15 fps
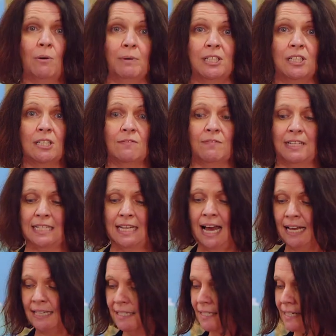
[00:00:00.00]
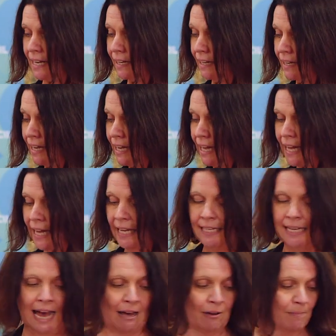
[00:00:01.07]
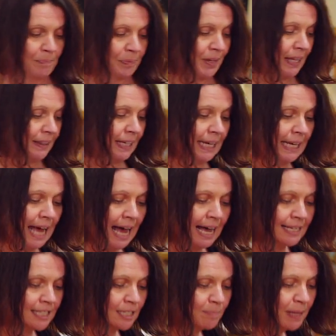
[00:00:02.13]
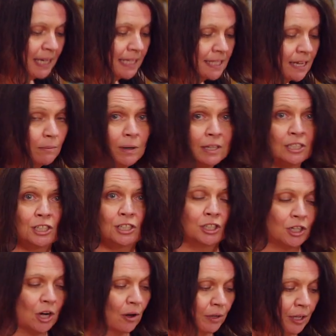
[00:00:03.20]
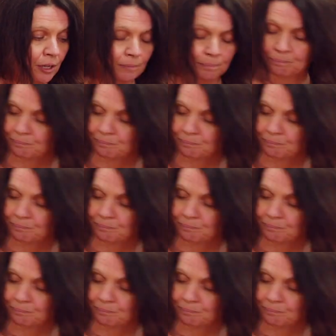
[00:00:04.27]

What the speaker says: which is fantastic. Now, the last piece I want to show you